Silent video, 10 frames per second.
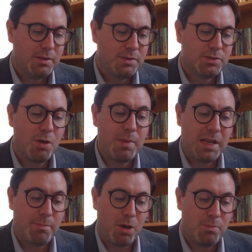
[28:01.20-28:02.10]
so
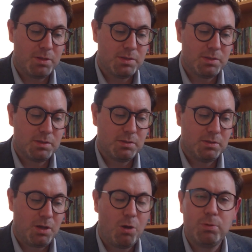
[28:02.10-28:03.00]
many moments,
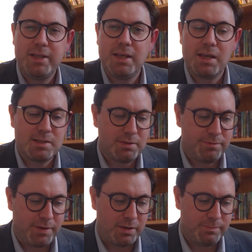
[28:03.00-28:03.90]
whole years of
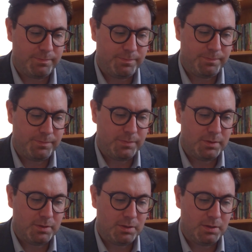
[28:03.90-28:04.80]
fun,
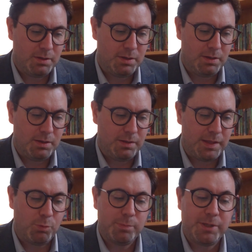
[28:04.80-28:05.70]

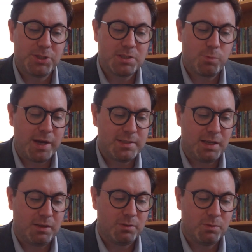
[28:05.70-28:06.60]
that will be just
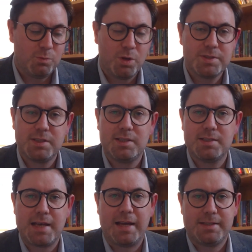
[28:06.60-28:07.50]
waiting once these
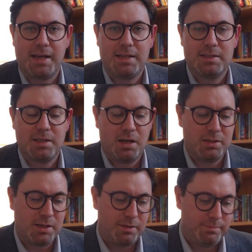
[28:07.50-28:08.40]
sad days
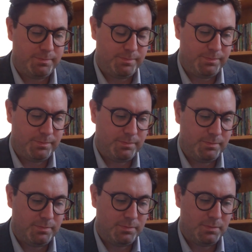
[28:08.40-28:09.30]
are done.
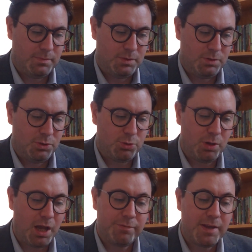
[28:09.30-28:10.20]

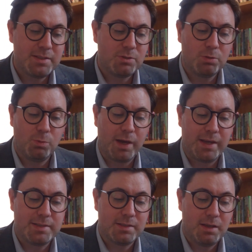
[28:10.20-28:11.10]
Sure, life isn't
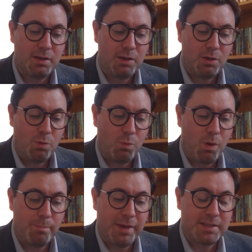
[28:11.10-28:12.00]
always
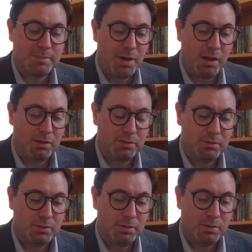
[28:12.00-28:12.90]
one big smile,
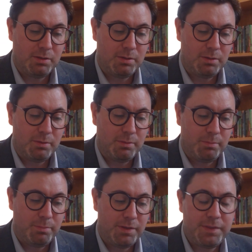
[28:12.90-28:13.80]

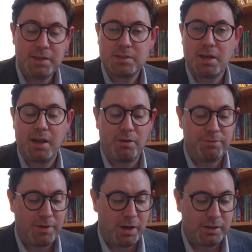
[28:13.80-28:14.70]
but things turn out
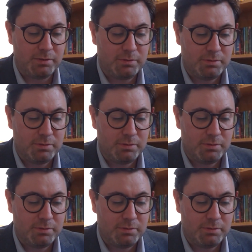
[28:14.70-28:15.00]
fine